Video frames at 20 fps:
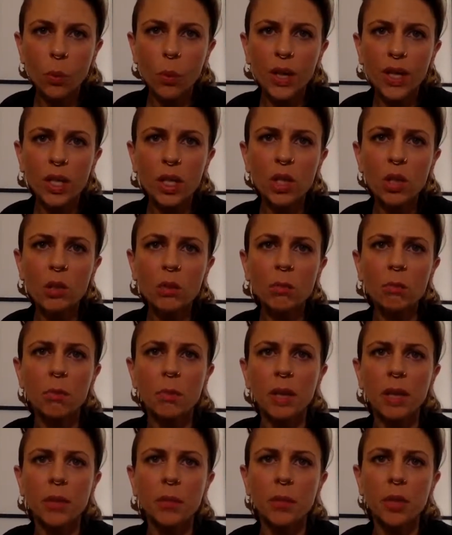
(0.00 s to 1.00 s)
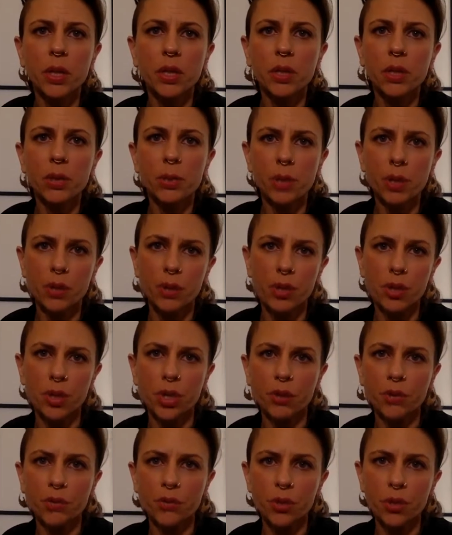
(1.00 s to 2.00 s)
Will my big career
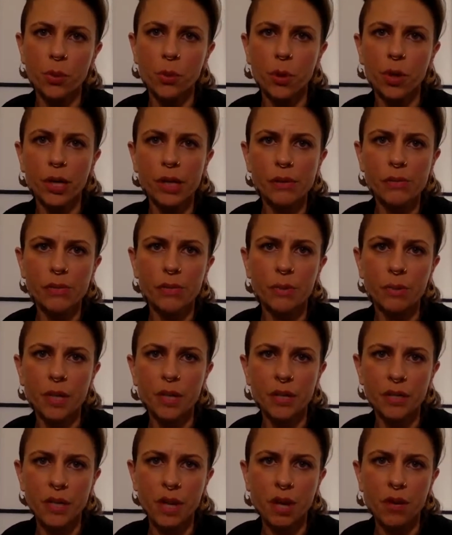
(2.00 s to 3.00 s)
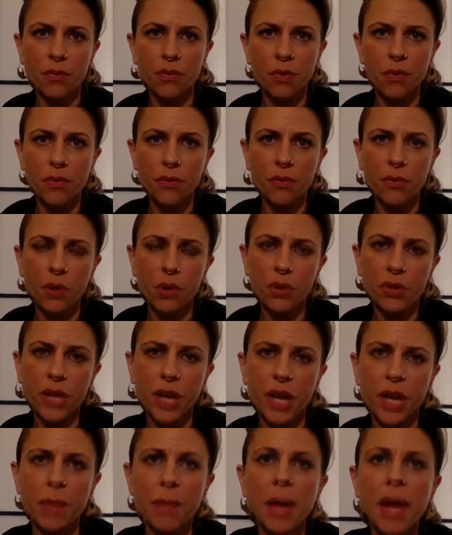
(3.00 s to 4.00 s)
shift to working for myself full
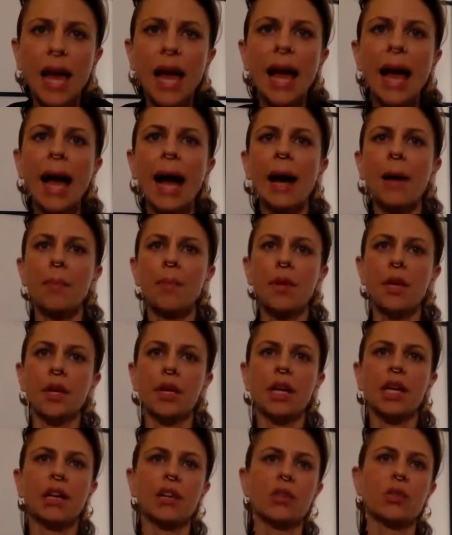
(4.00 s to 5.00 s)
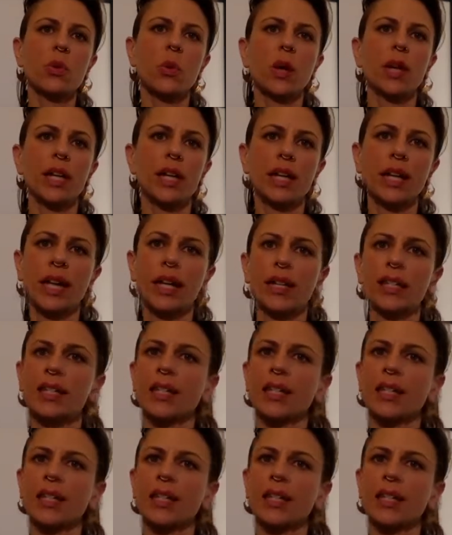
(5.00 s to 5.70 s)
time happen in 2019?